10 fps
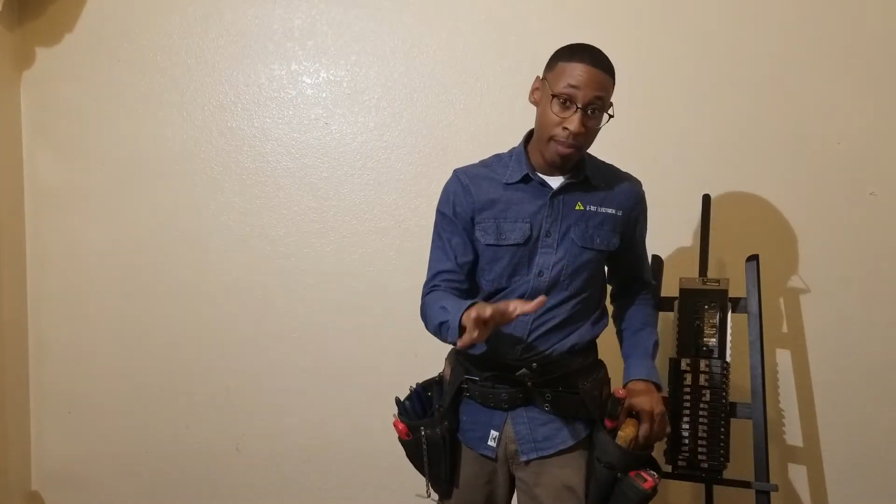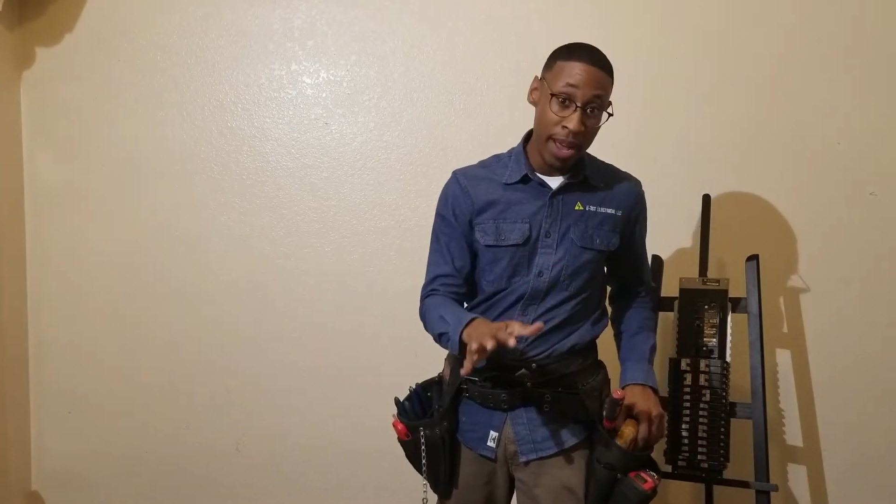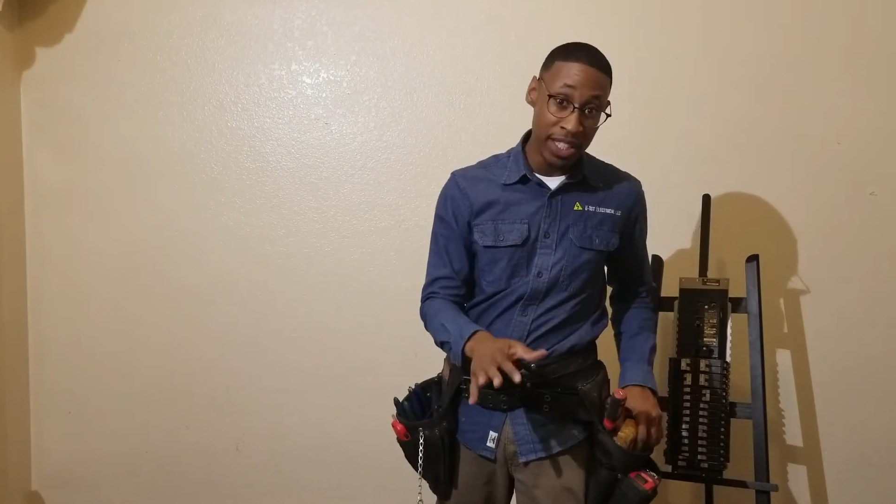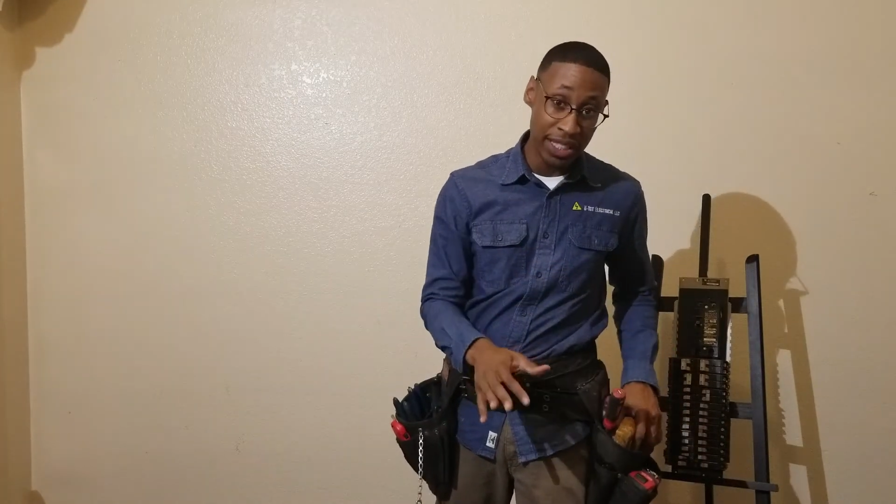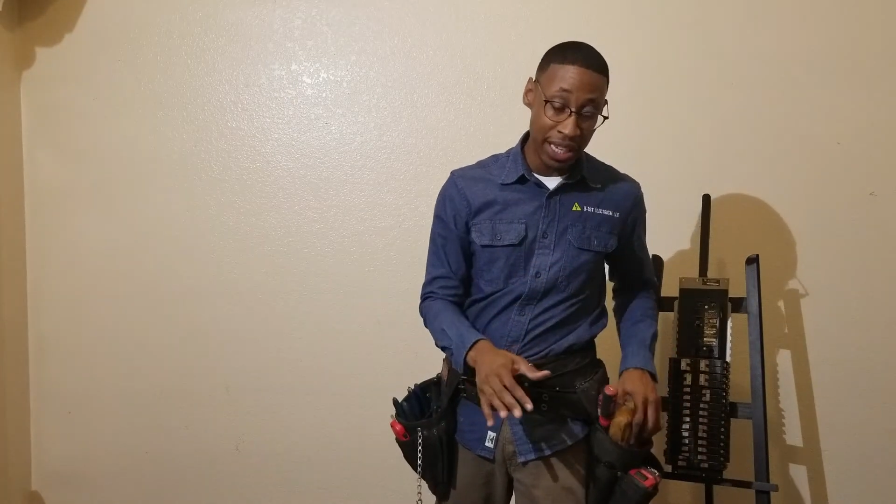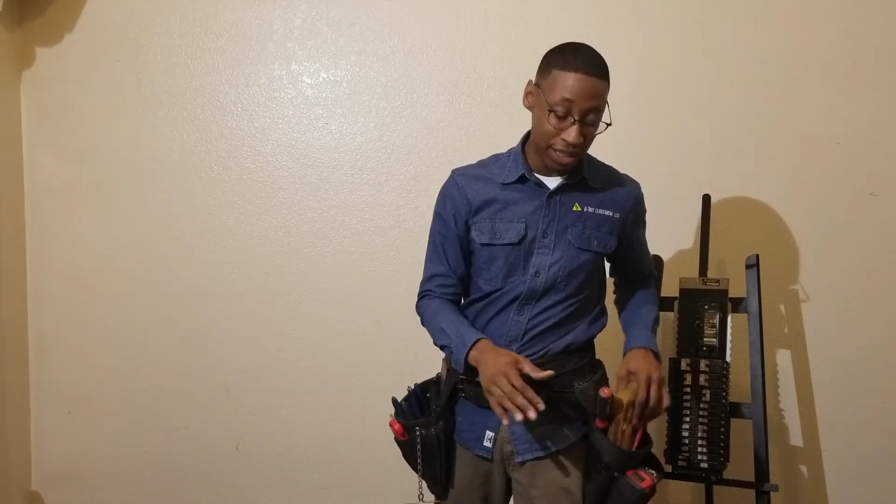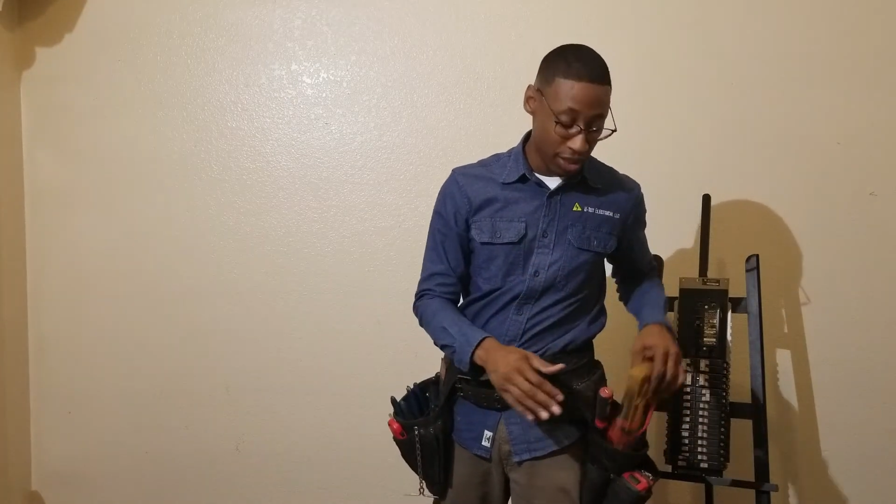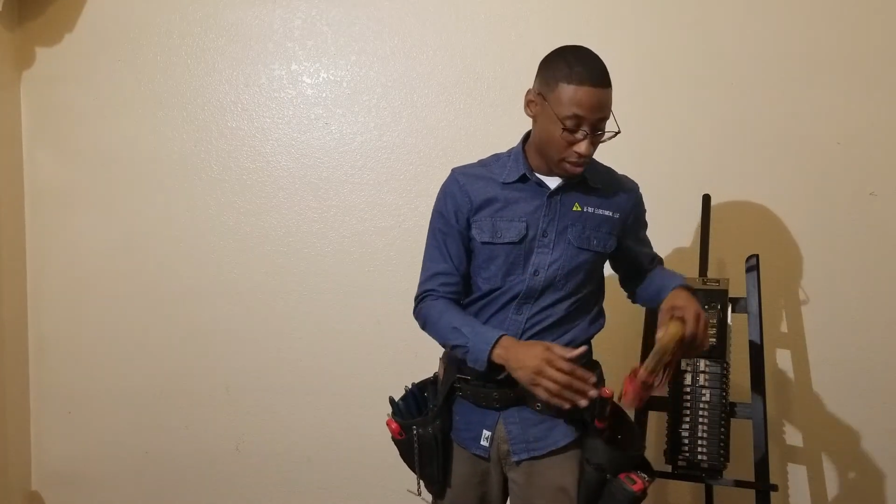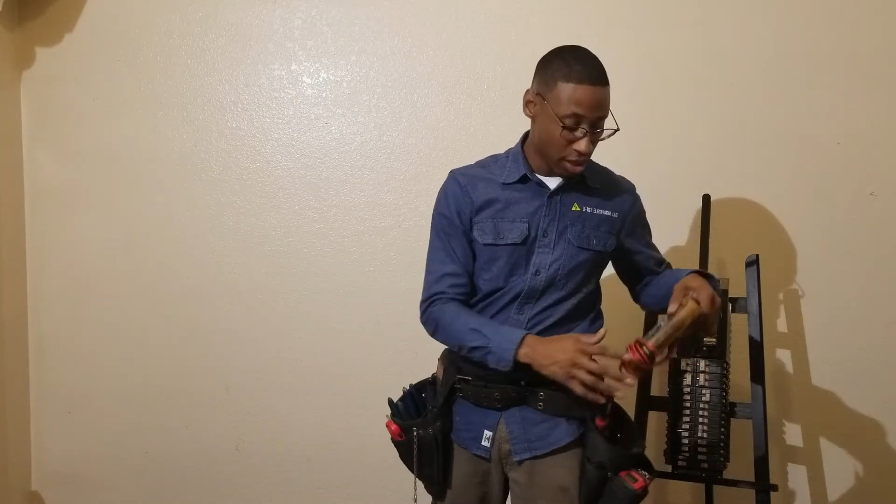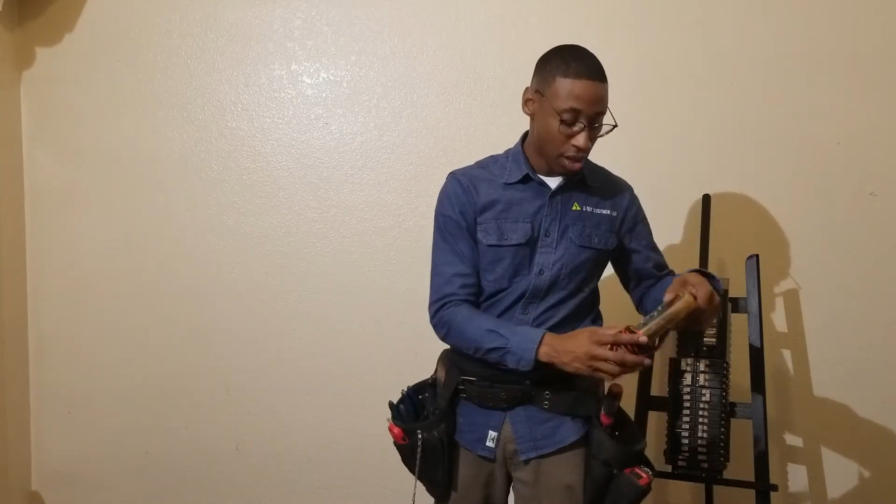means of testing
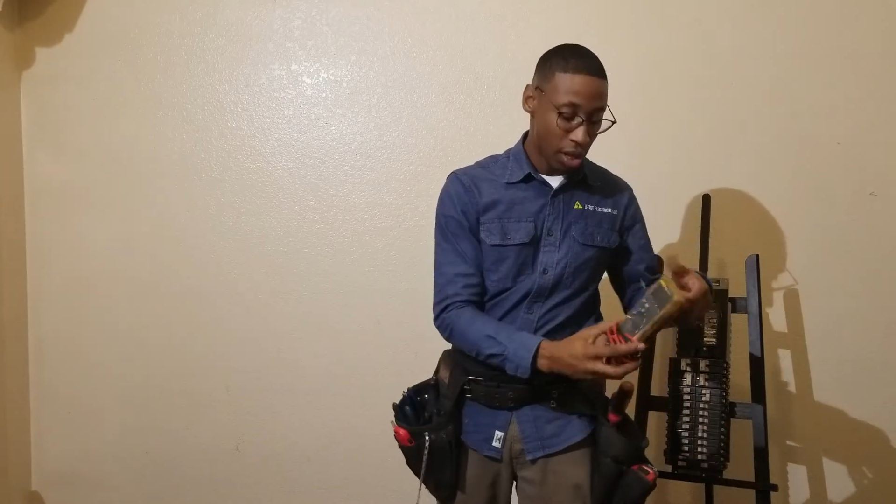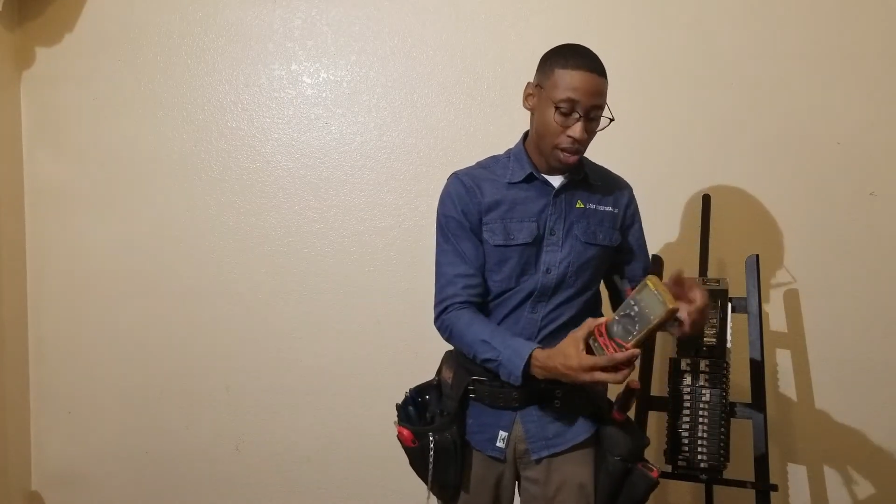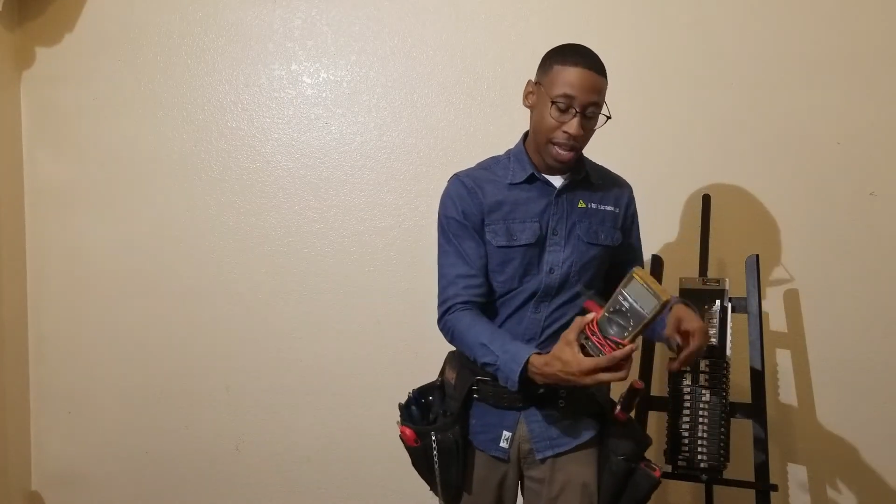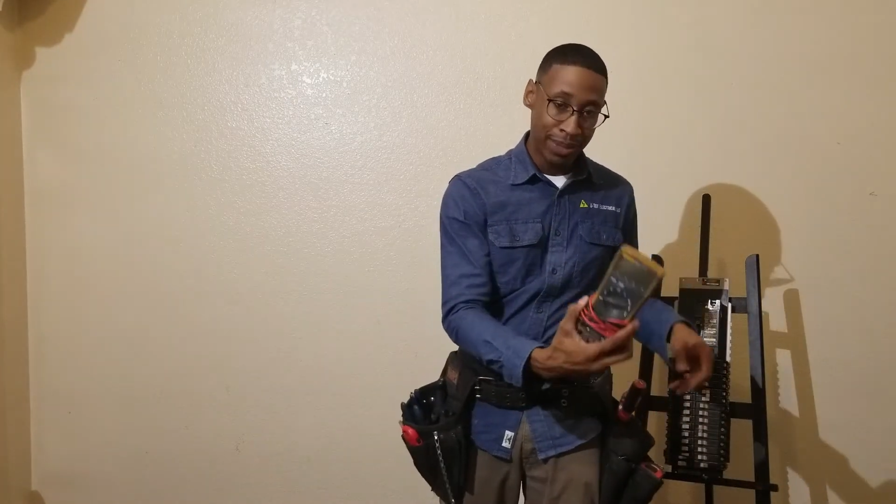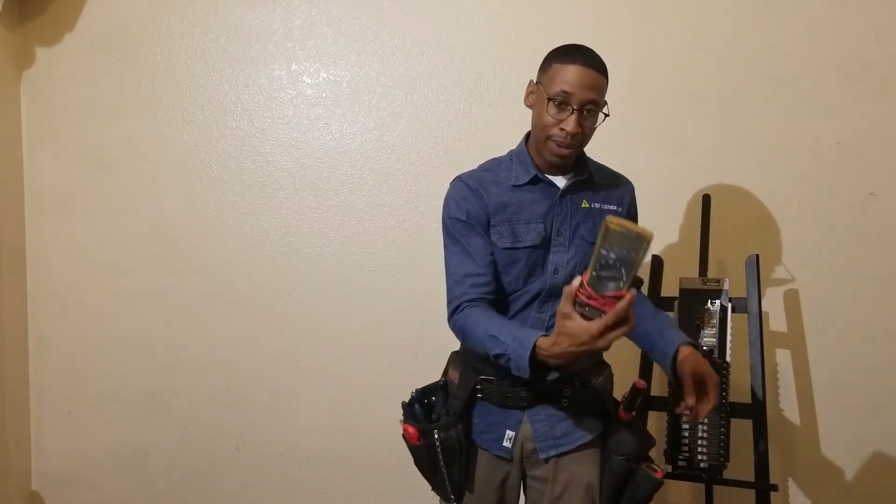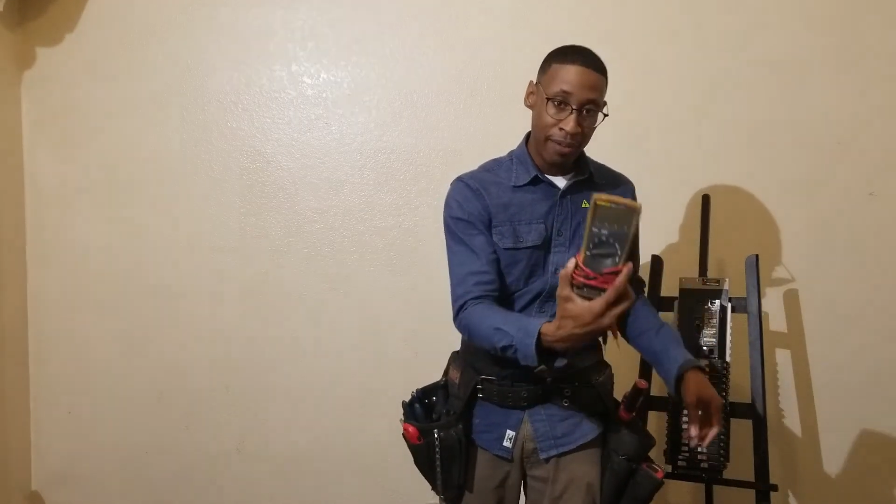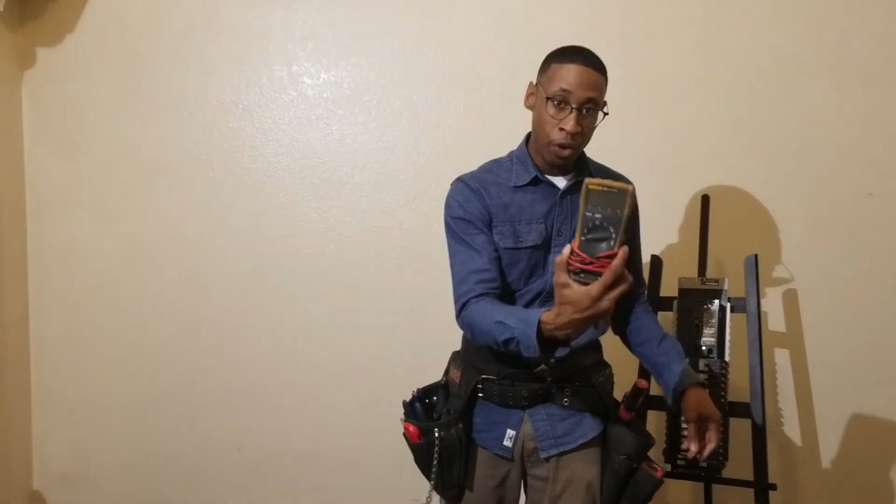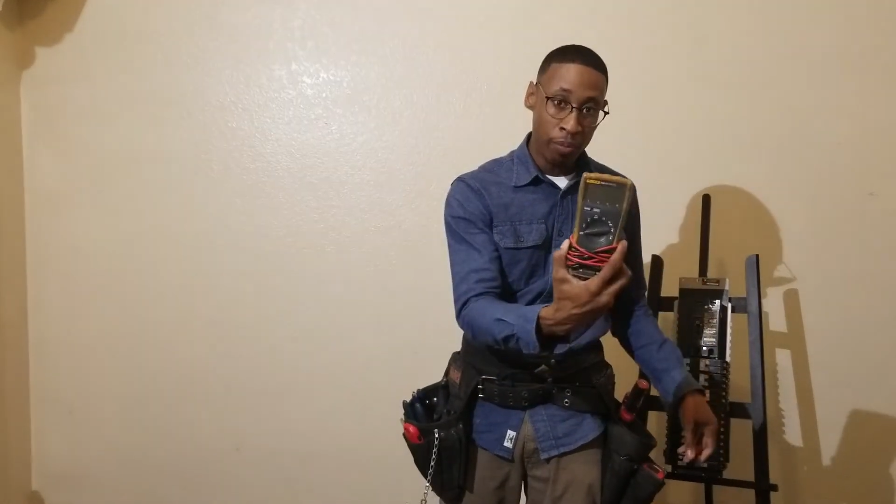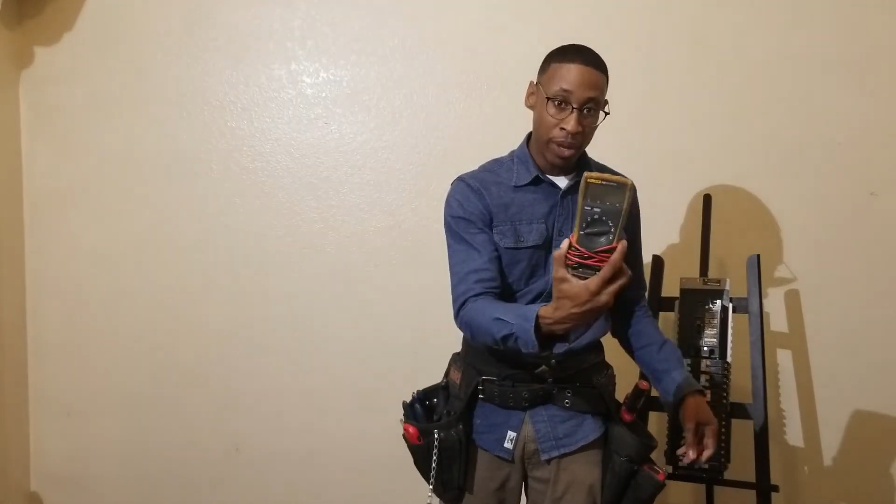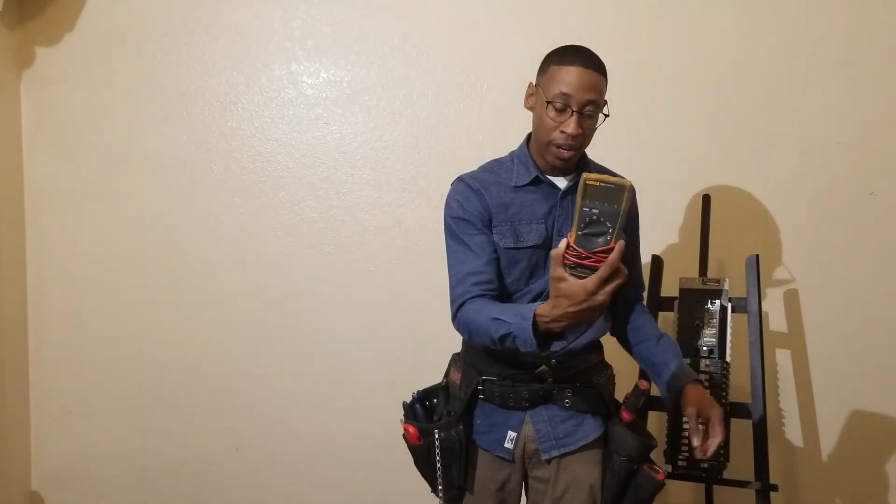is my
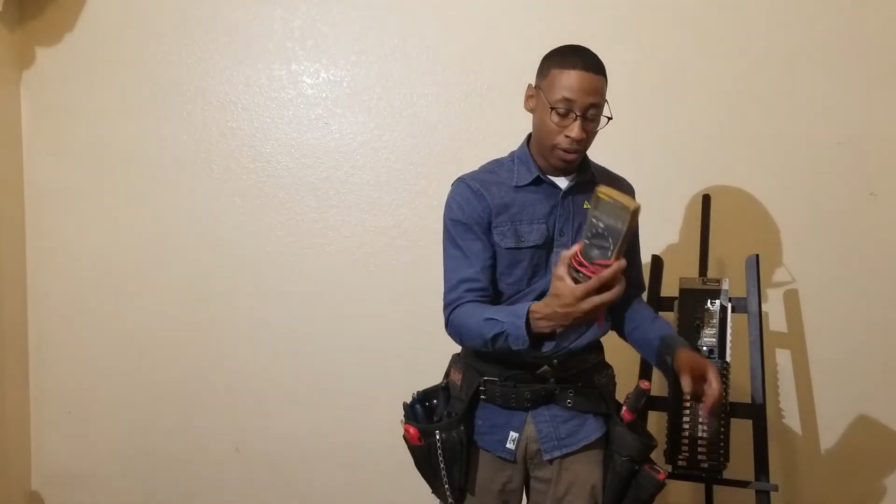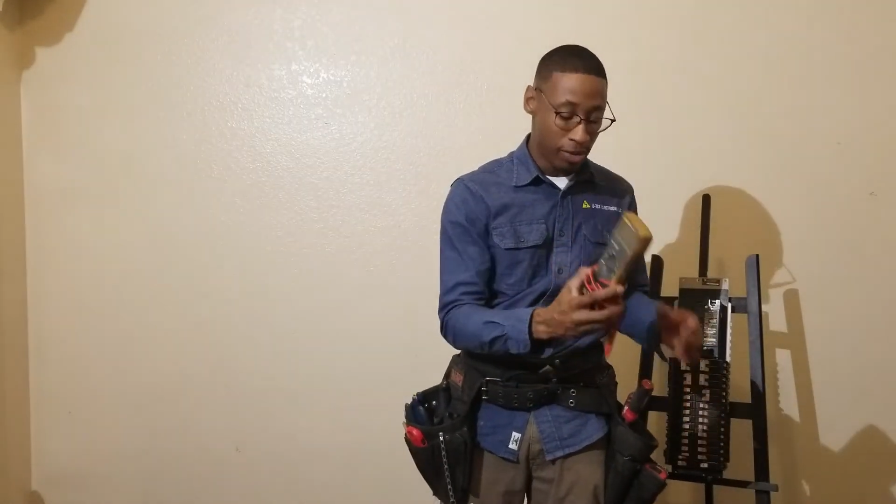voltmeter.